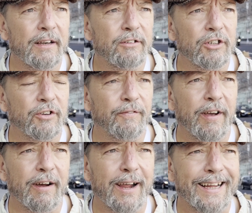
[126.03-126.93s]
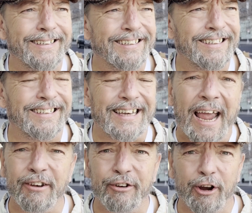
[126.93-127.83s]
just
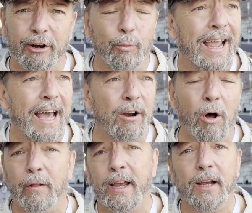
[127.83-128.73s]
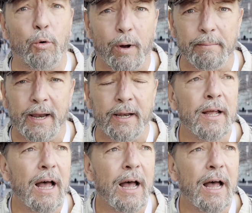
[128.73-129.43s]
standard. We had all the equipment.